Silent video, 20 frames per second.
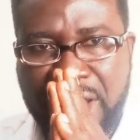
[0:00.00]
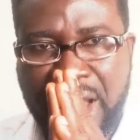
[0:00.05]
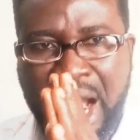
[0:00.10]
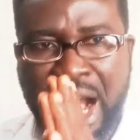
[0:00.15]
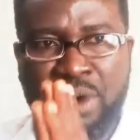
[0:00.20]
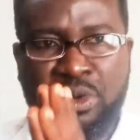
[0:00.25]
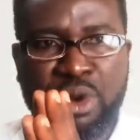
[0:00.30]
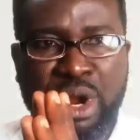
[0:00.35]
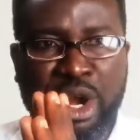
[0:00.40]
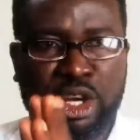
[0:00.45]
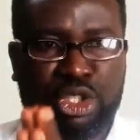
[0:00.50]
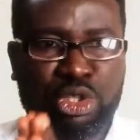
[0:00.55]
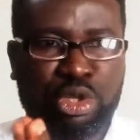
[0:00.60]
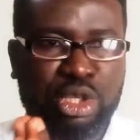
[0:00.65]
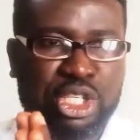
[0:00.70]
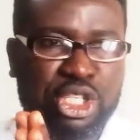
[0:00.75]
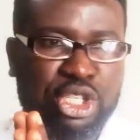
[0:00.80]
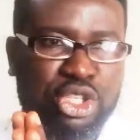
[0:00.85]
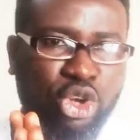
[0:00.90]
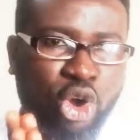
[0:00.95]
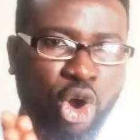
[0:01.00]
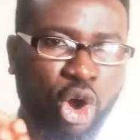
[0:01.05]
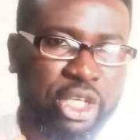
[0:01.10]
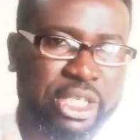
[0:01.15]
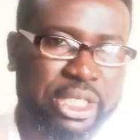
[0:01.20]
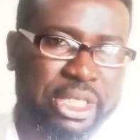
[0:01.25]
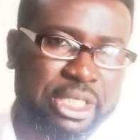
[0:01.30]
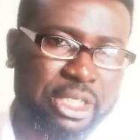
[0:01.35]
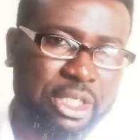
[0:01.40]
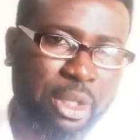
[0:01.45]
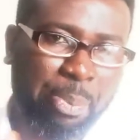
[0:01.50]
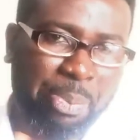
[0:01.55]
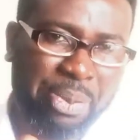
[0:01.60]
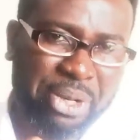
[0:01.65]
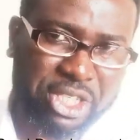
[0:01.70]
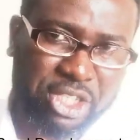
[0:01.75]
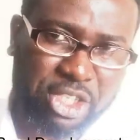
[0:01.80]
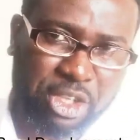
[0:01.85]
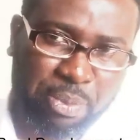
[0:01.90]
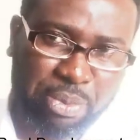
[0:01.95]
and we also discussed the
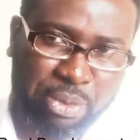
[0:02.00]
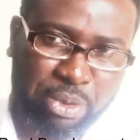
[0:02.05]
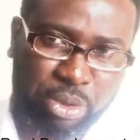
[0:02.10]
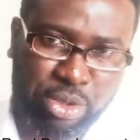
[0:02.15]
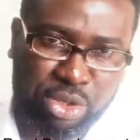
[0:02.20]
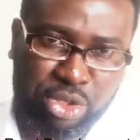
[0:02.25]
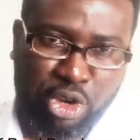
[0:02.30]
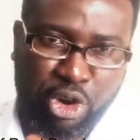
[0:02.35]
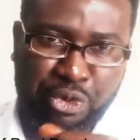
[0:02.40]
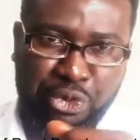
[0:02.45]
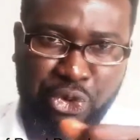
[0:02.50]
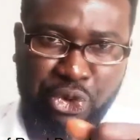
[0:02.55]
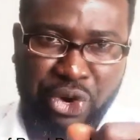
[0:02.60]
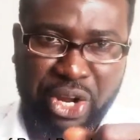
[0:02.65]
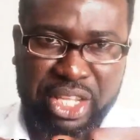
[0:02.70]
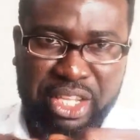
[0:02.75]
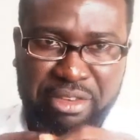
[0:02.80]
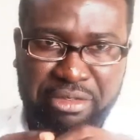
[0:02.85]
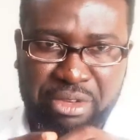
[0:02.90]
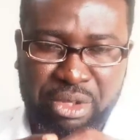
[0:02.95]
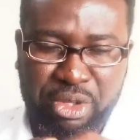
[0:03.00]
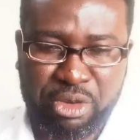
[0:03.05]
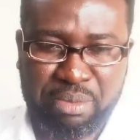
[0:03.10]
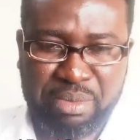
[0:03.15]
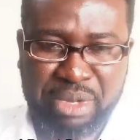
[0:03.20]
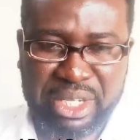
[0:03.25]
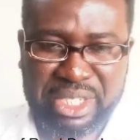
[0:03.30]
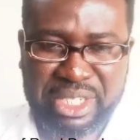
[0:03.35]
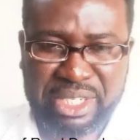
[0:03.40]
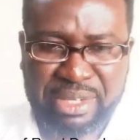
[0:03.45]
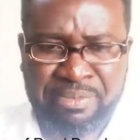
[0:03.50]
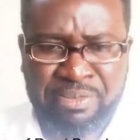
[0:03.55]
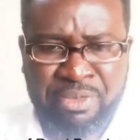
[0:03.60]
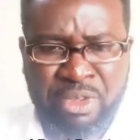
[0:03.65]
principles of rural development.